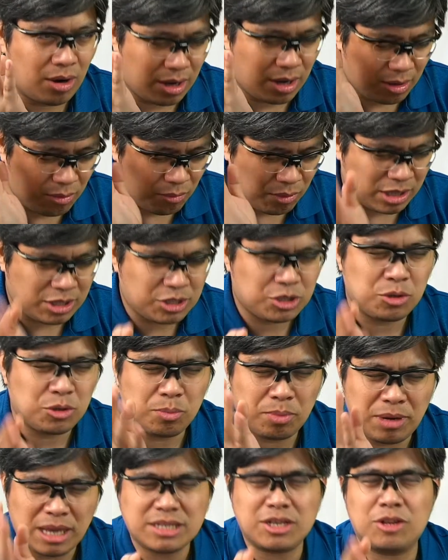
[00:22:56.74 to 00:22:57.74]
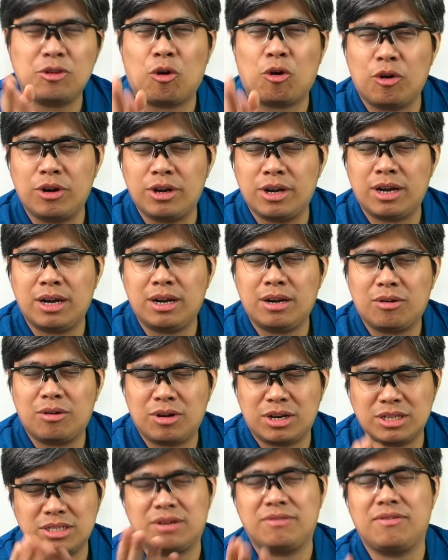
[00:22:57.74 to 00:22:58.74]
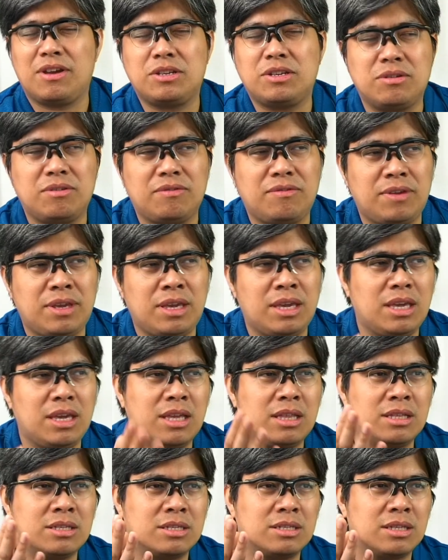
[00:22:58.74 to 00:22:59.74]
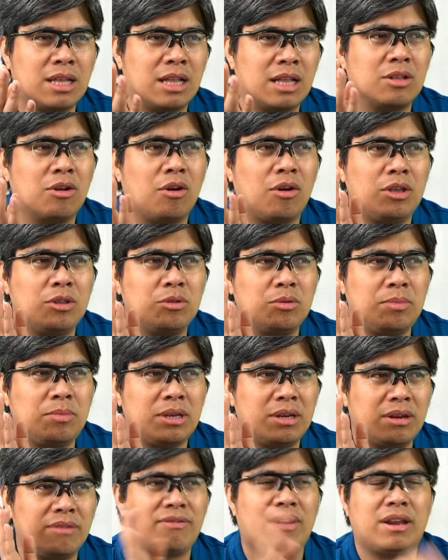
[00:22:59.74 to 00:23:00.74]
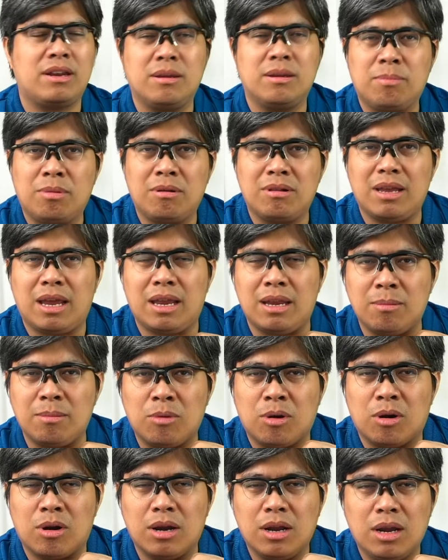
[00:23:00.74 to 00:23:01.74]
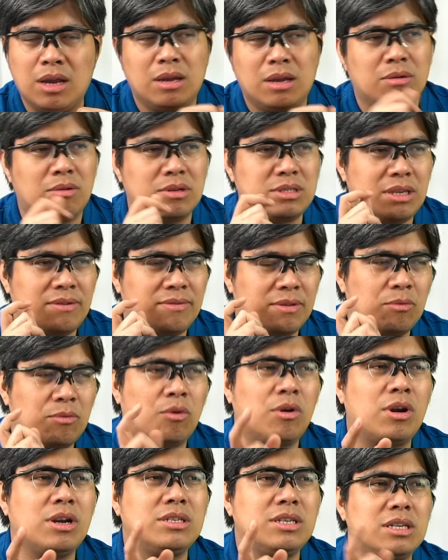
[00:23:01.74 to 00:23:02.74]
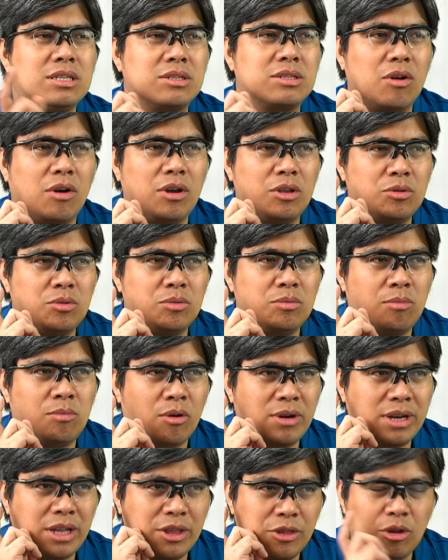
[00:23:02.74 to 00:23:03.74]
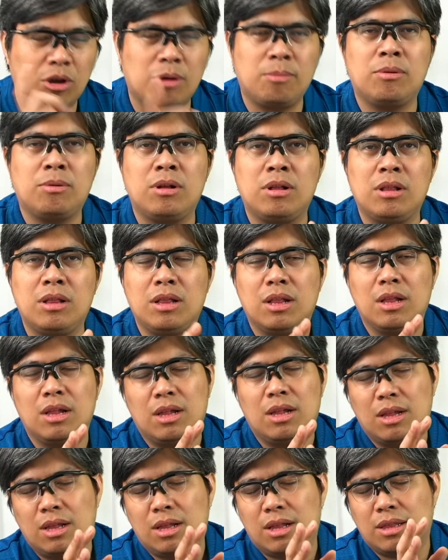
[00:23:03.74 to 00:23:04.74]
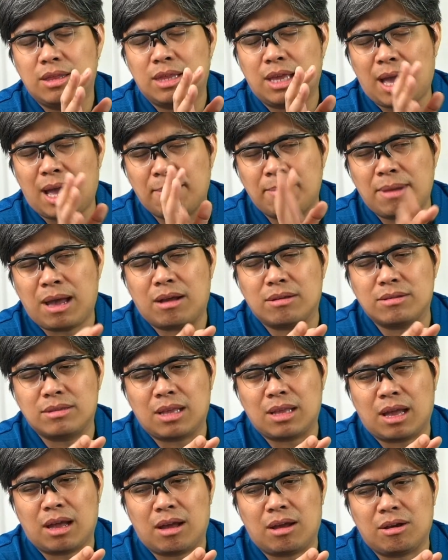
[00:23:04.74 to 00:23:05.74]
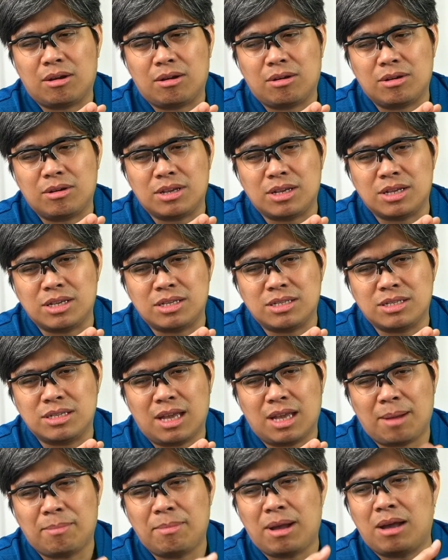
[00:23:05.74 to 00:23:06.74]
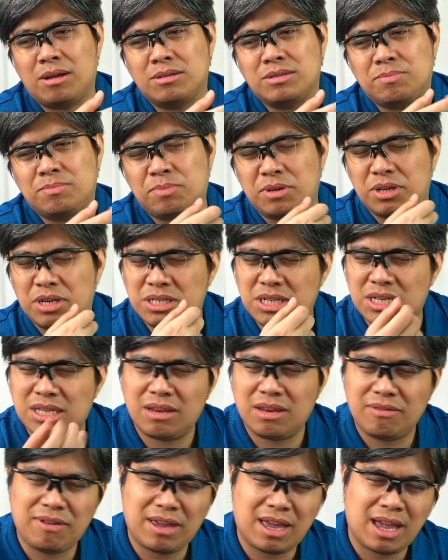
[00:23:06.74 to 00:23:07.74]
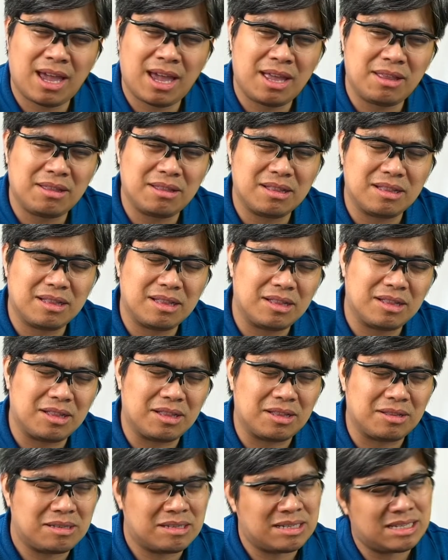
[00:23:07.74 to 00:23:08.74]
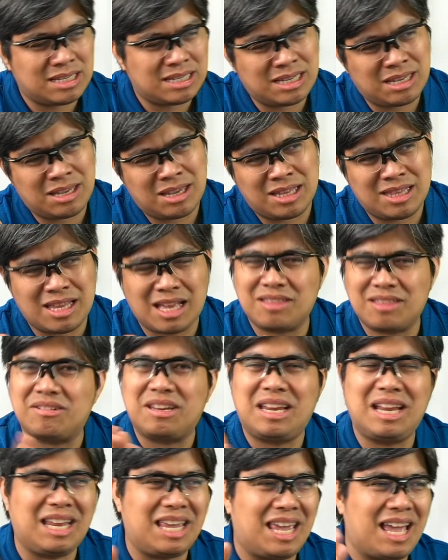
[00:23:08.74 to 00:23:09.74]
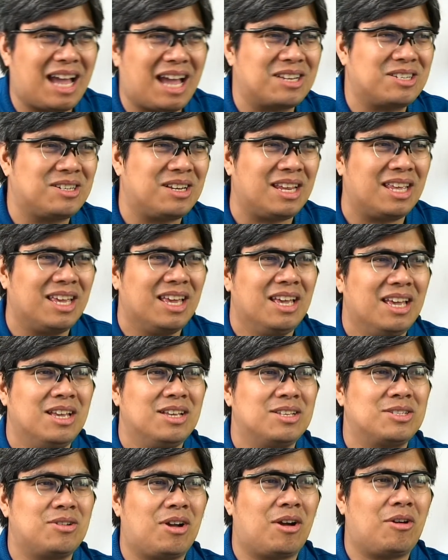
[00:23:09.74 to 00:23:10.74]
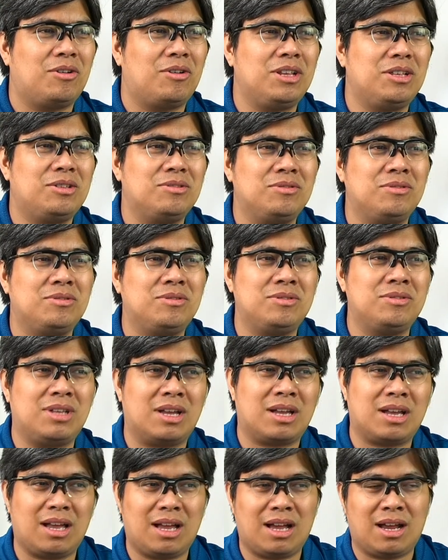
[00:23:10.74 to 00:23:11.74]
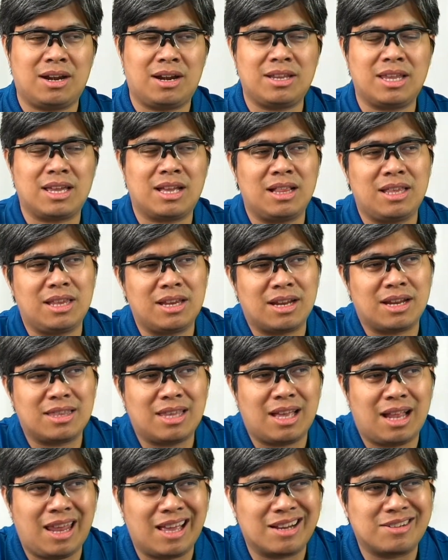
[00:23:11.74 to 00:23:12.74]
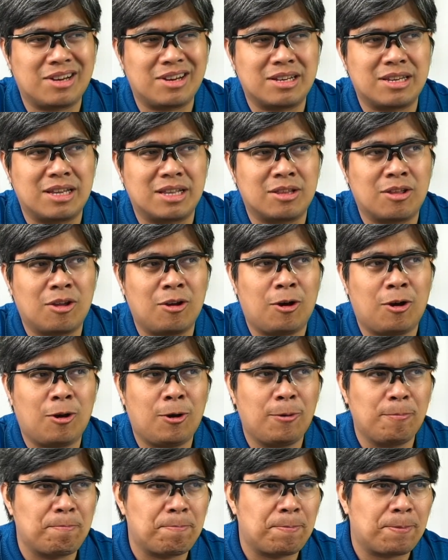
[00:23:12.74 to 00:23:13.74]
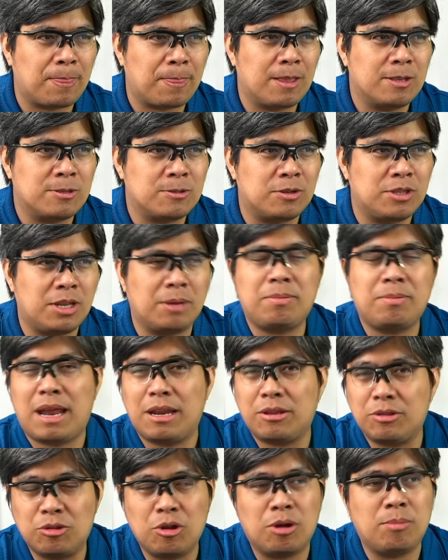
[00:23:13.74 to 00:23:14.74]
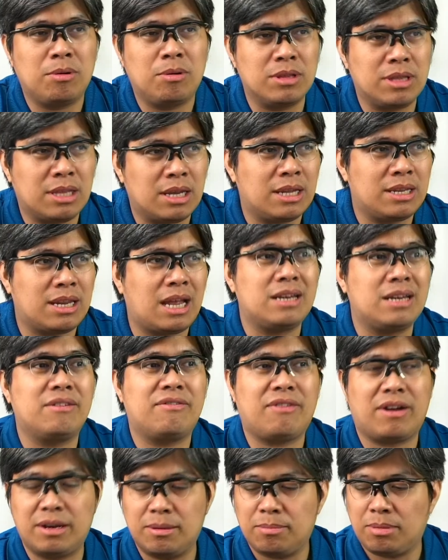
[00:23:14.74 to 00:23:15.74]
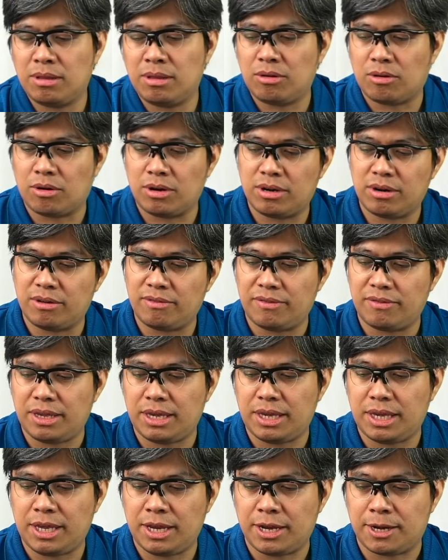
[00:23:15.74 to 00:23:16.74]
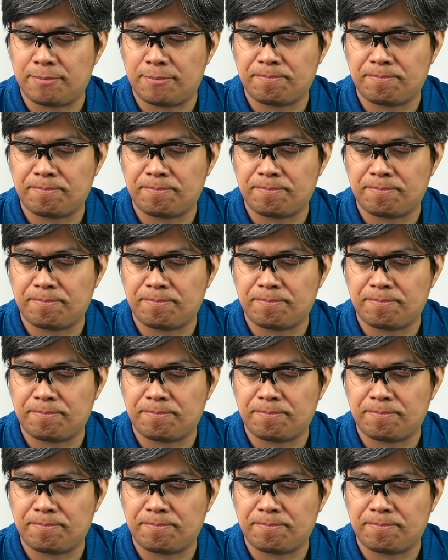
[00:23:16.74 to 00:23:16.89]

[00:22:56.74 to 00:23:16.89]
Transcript: Once you place an order or reservation fee, it's not going to be refundable anymore. What's even worse, going to more than double the amount. Now, is the amount pretty significant? Not really, actually. So according to the article here at electric.co, so they're planning to double the non-refundable order fee here.